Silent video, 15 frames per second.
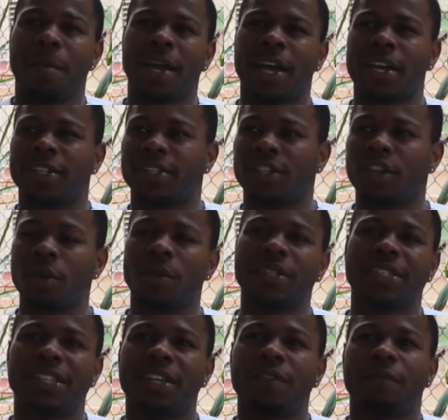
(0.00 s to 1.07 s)
because
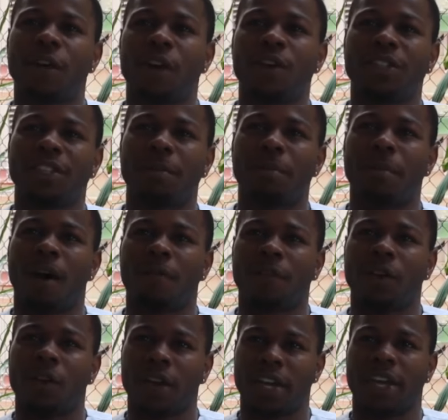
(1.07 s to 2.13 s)
Cuba still follows a
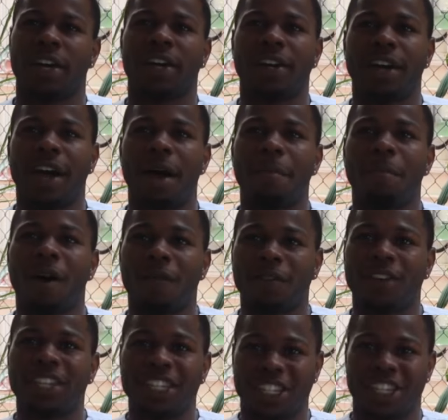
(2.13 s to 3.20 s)

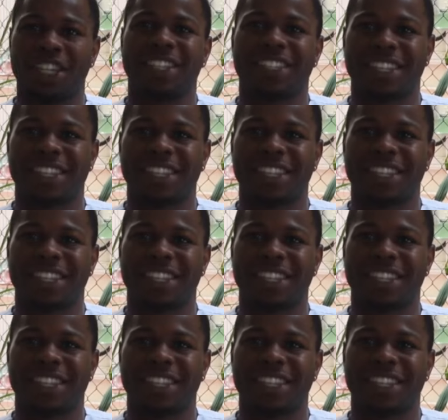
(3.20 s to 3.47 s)
morphology